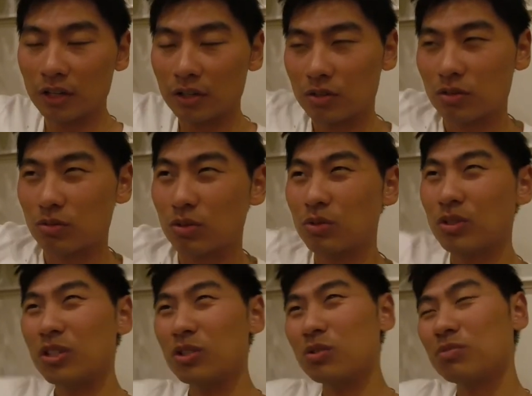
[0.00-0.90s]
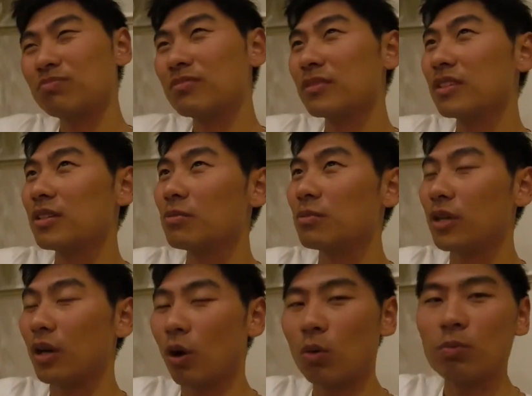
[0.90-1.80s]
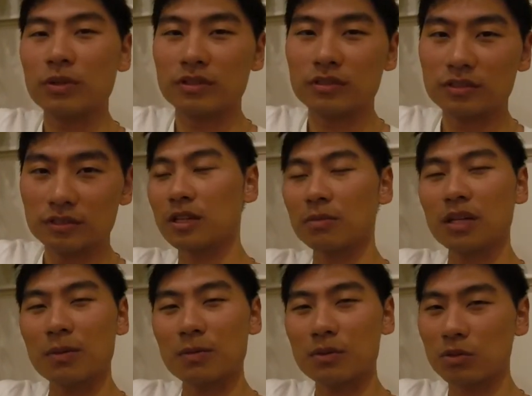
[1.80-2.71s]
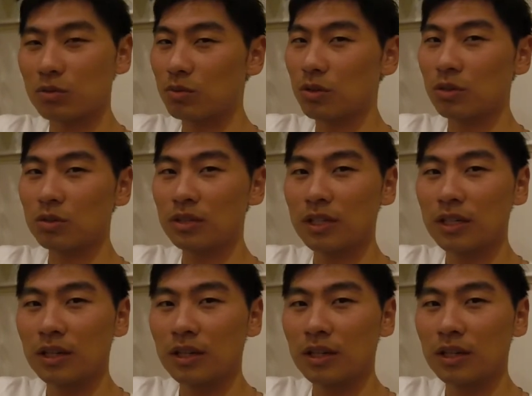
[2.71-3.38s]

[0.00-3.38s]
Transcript: So you need to be open. Sometimes on the road,